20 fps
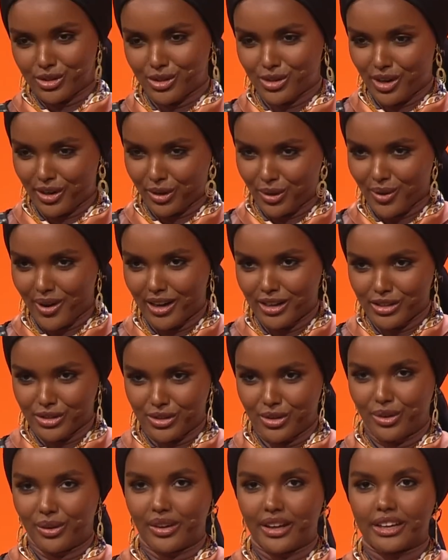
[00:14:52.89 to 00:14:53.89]
you guys
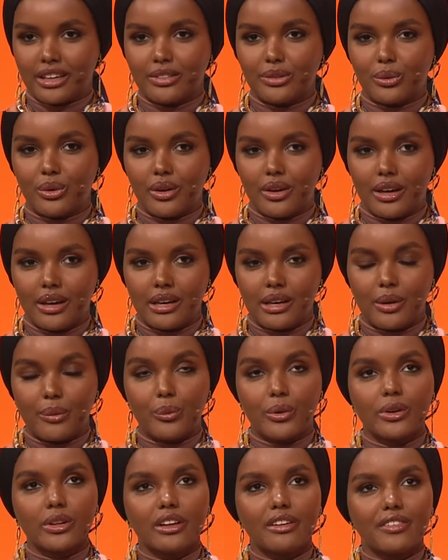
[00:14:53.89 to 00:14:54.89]
know, like,
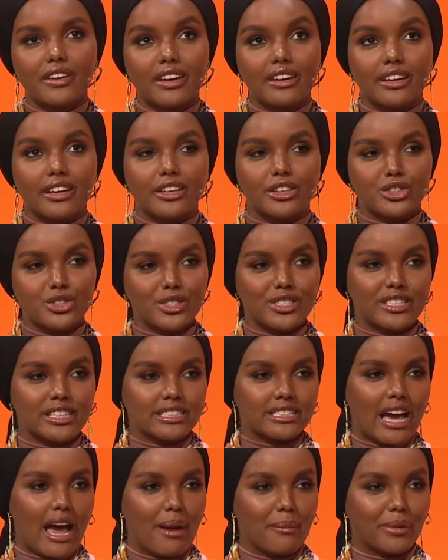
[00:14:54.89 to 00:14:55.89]
we're living in an interesting
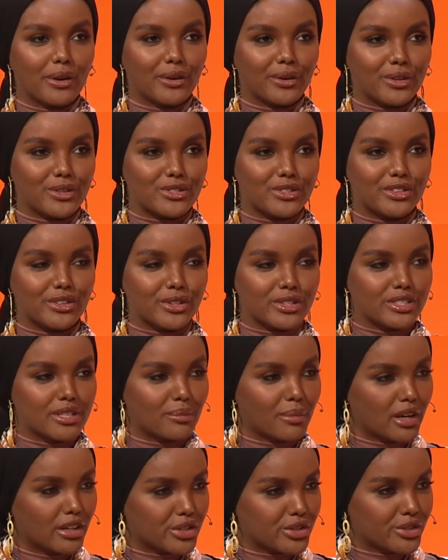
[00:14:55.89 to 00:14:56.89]
time because there's
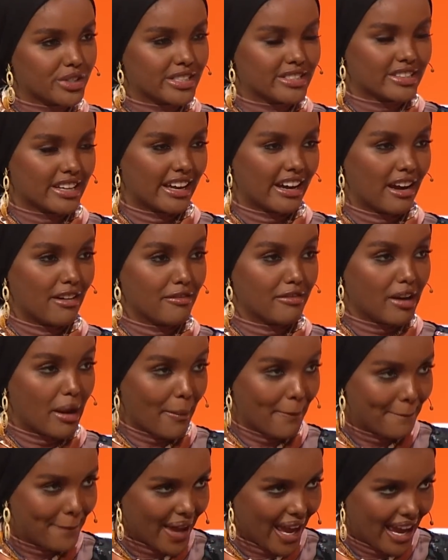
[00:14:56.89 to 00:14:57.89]
some countries that have
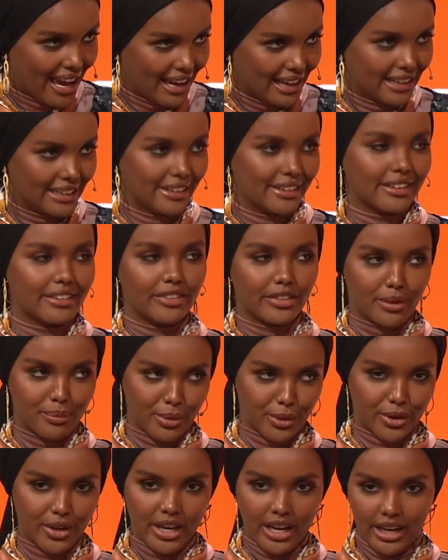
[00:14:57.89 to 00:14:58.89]
banned the
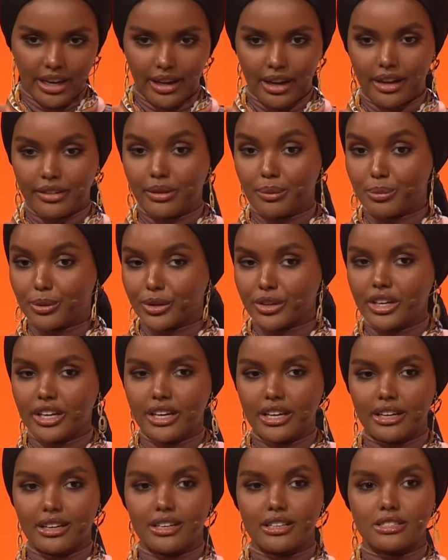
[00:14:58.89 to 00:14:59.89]
burkini, and the
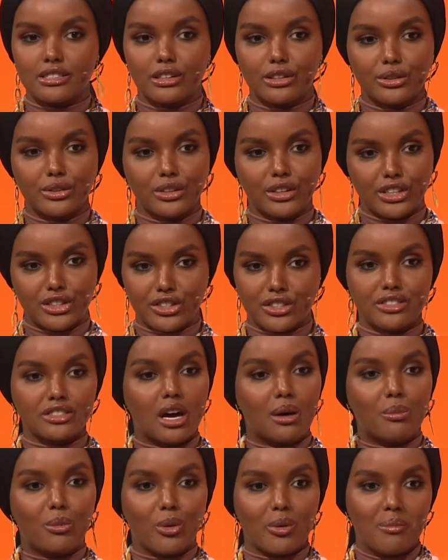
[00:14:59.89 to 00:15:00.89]
burkini is literally just
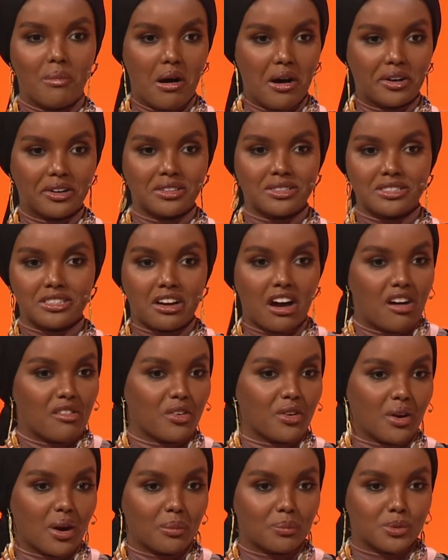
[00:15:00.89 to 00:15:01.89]
a more modest
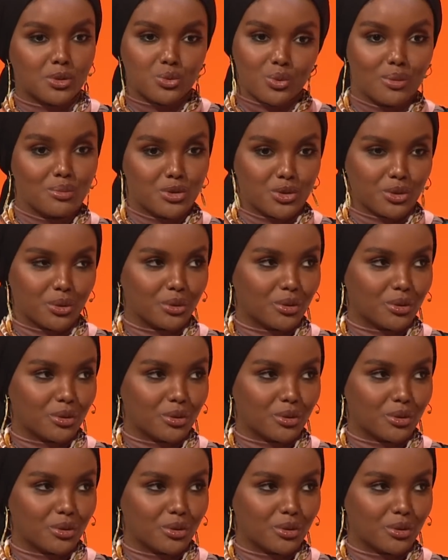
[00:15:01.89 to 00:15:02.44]
cover-up swimsuit.